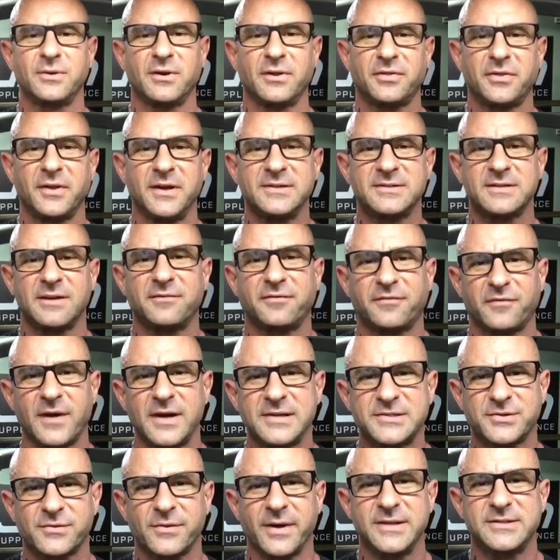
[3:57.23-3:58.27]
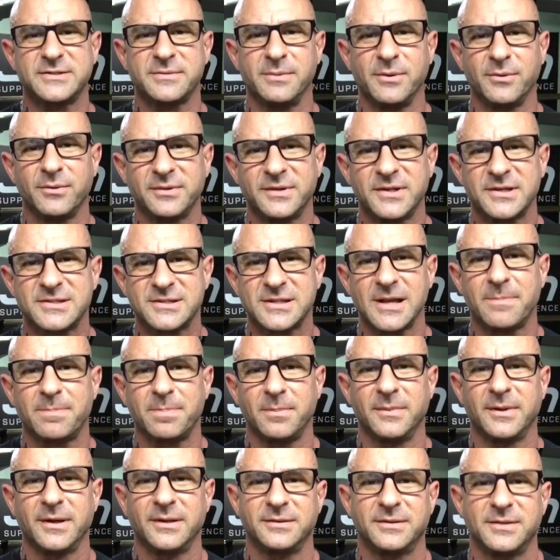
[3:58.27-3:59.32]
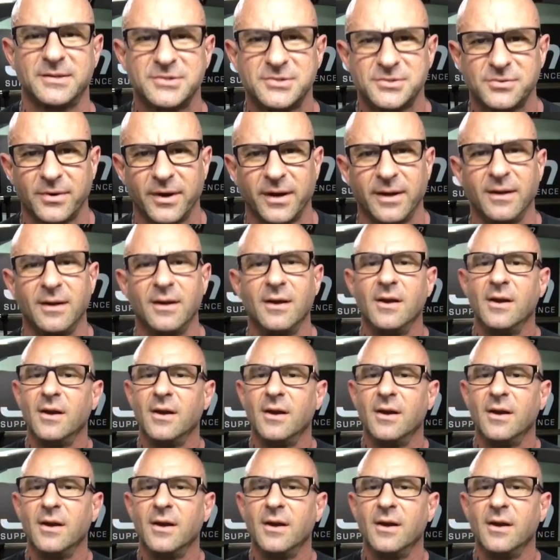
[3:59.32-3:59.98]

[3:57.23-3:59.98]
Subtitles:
one of the things that frustrates me with the supplement industry.